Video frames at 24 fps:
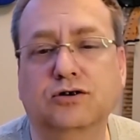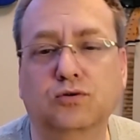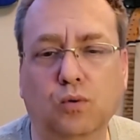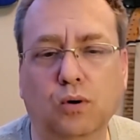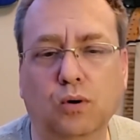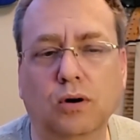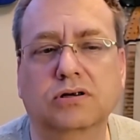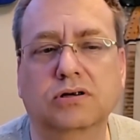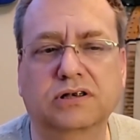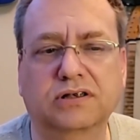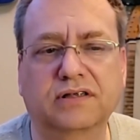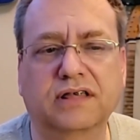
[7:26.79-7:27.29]

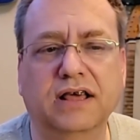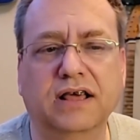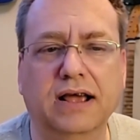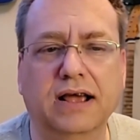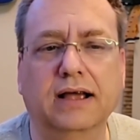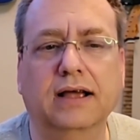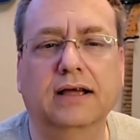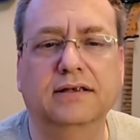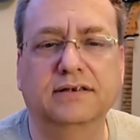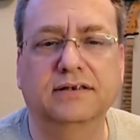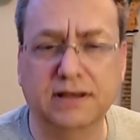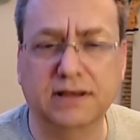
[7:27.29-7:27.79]
worst
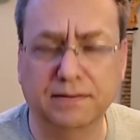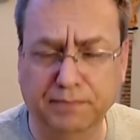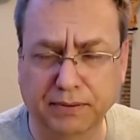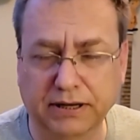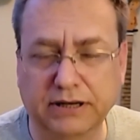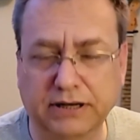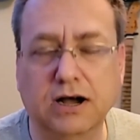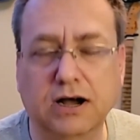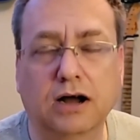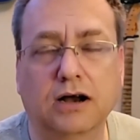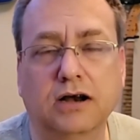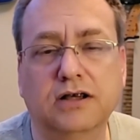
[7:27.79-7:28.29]
thing and simply
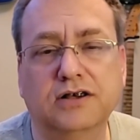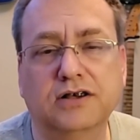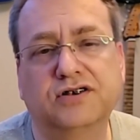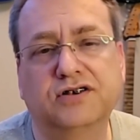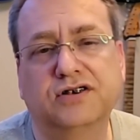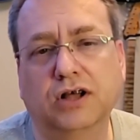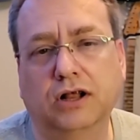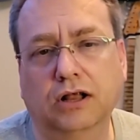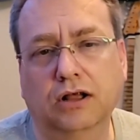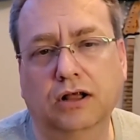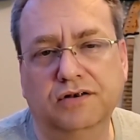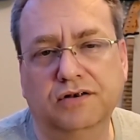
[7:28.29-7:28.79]
cut his
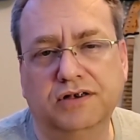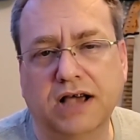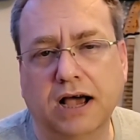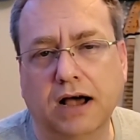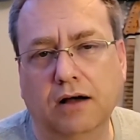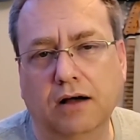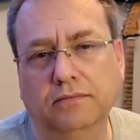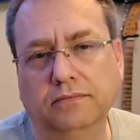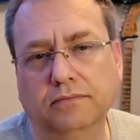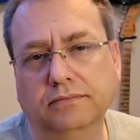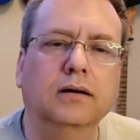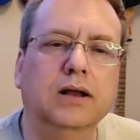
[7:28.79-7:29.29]
solos out.